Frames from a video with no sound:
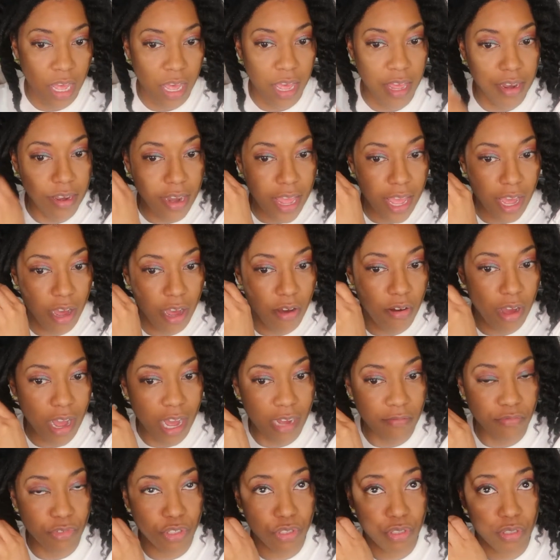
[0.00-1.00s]
and now
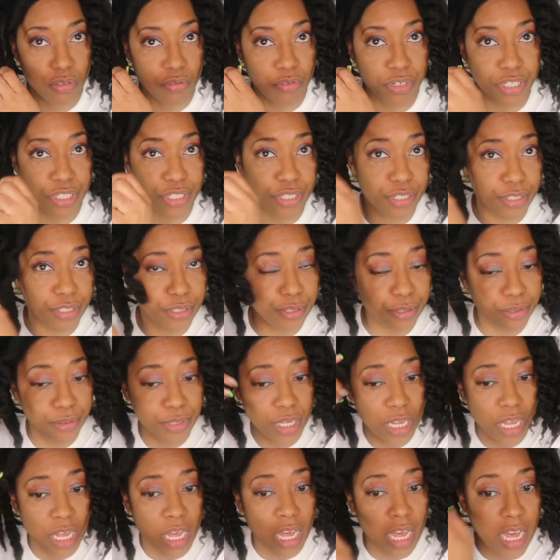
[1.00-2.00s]
I'm just going
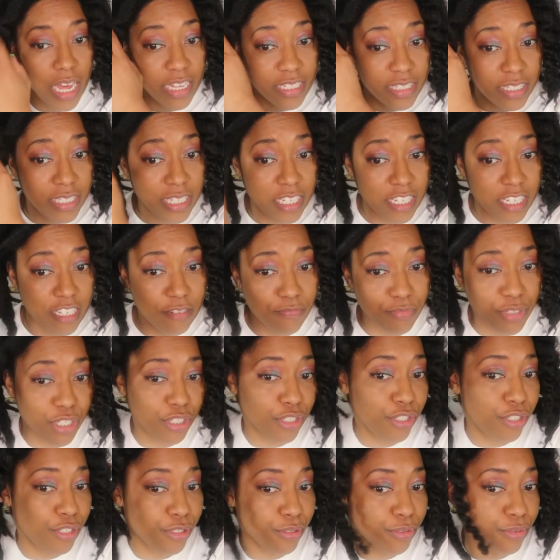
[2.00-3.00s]
to
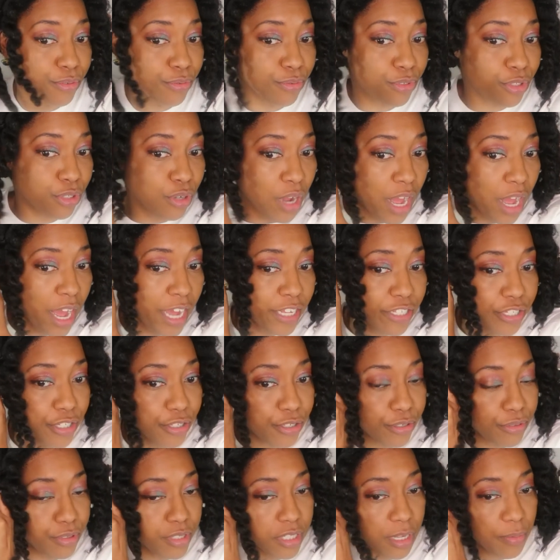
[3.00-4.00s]
attempt to try to
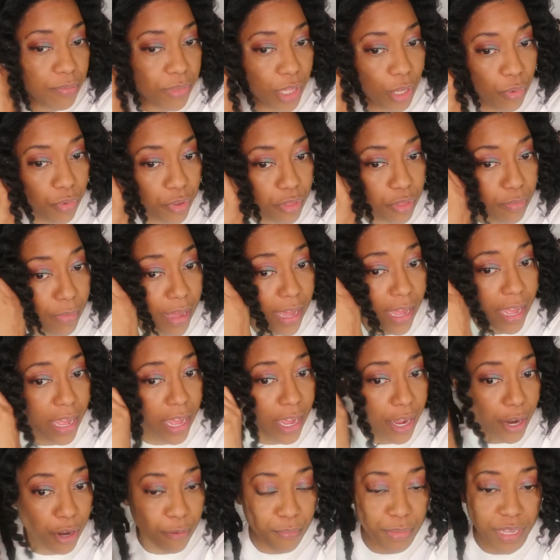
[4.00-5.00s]
do something with my
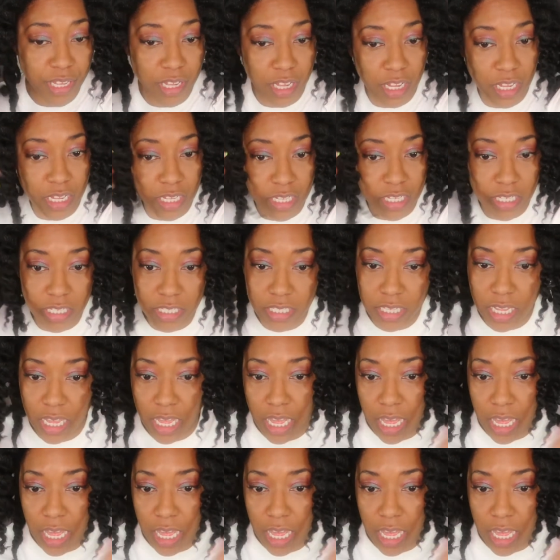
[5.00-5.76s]
hair because